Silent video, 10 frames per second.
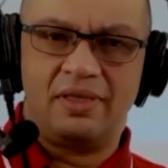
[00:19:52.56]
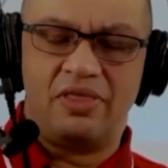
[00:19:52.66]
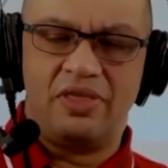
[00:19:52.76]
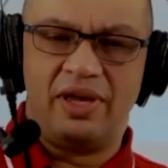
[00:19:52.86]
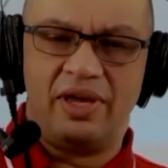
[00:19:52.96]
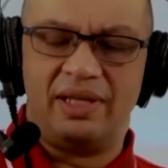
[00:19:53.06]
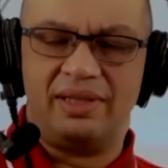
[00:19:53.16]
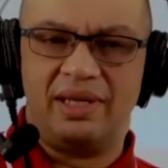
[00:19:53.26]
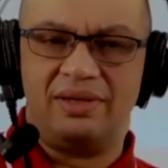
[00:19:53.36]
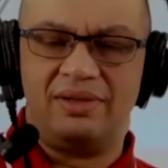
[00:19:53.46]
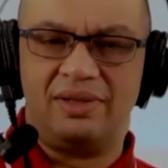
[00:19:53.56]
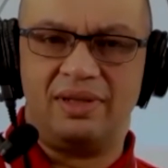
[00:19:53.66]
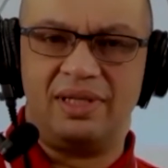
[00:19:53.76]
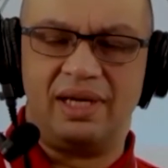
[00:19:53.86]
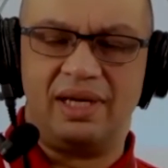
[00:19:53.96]
then at the end of the
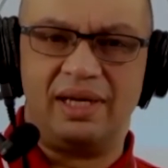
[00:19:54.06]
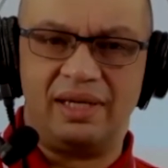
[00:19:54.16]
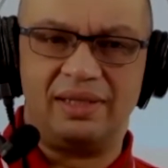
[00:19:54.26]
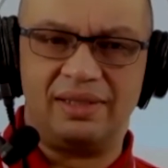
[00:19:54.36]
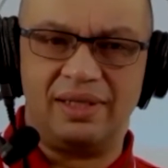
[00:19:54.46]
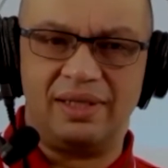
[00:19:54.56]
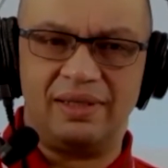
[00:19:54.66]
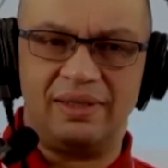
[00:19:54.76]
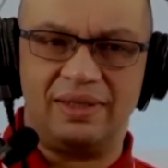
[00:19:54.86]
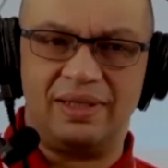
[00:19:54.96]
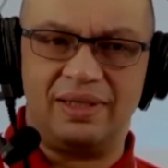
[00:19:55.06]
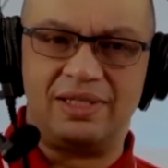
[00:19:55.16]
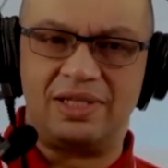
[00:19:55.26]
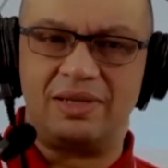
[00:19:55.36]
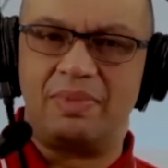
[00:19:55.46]
day, your
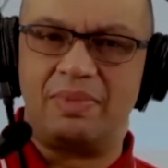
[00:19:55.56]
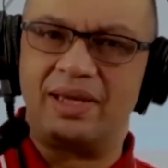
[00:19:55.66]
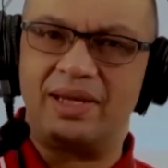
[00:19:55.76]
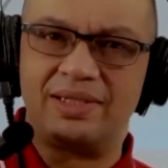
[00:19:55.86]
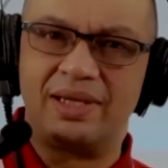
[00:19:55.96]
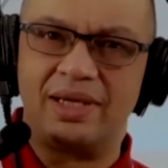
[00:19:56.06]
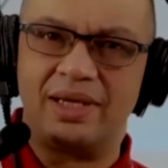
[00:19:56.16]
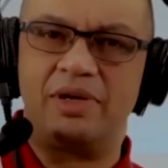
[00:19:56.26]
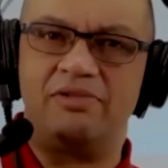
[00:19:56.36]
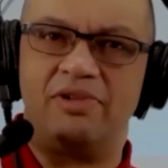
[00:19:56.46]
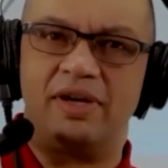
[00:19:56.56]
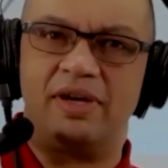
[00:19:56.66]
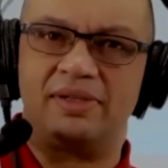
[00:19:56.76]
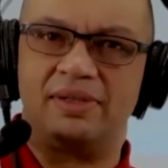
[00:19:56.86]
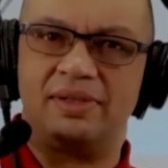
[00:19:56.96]
decision making isn't going to be
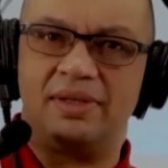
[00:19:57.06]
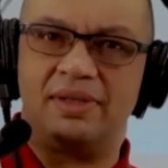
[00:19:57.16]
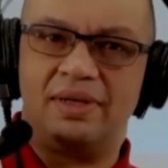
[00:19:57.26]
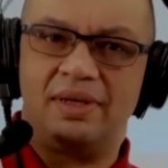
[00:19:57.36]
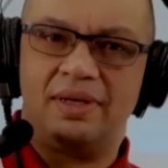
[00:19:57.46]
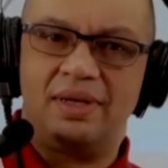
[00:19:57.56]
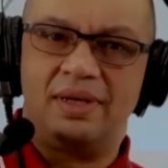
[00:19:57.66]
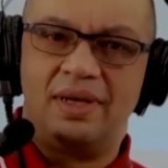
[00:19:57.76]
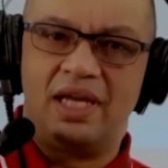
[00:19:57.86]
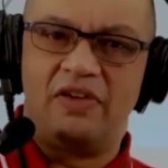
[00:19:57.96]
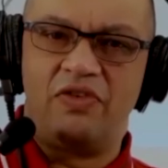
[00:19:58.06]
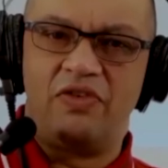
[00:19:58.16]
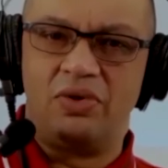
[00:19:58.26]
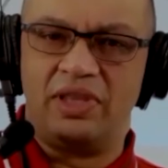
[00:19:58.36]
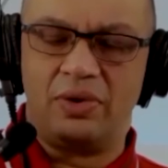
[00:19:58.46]
right. And if you've
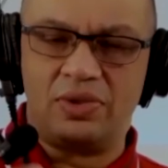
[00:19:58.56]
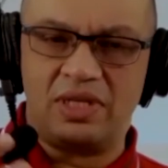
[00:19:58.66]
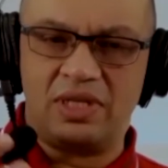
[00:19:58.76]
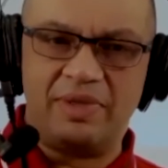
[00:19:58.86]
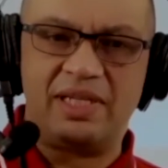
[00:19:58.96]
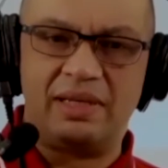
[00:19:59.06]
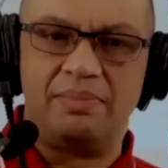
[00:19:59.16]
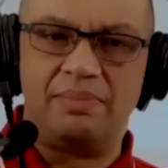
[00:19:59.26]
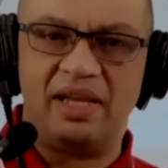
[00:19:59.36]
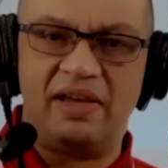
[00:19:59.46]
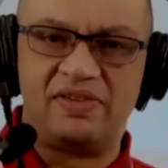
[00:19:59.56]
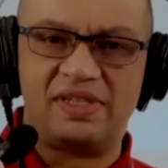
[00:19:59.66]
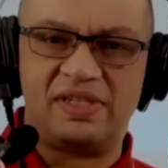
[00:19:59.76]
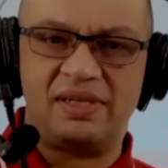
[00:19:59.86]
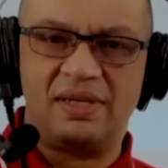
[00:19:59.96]
got those limiting
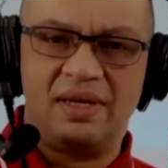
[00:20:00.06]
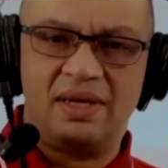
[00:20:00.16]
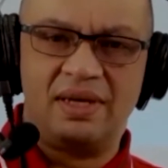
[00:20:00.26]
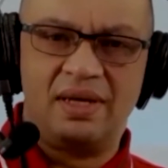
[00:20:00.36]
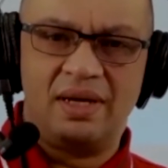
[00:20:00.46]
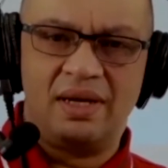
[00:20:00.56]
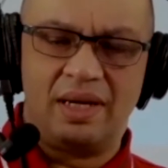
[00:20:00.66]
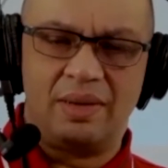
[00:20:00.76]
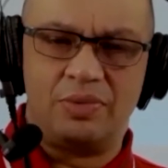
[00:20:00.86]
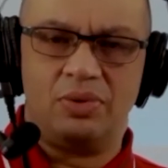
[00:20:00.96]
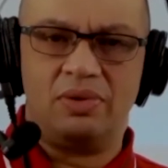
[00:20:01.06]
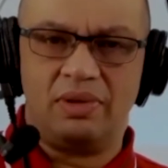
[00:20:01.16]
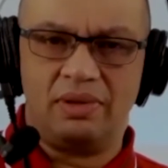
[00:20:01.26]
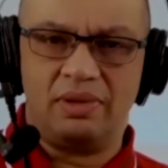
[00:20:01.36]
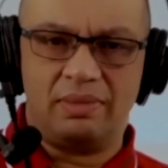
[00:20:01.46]
beliefs, and I'm sure
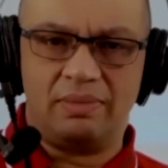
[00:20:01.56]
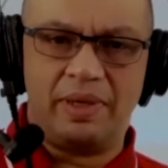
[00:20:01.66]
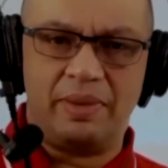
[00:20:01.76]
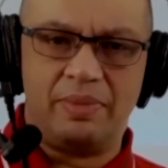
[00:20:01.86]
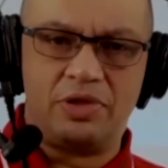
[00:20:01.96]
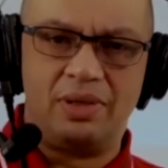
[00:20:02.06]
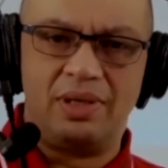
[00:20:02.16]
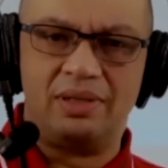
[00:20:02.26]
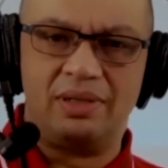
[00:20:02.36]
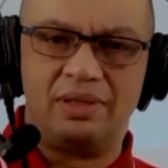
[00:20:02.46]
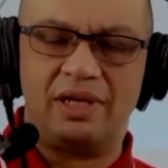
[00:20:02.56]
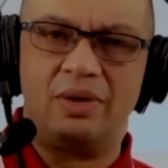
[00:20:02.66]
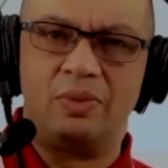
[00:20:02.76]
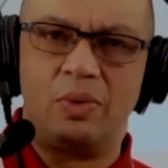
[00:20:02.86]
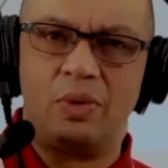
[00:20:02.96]
people tuning in today know
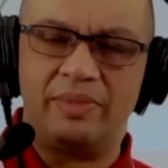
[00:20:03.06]
what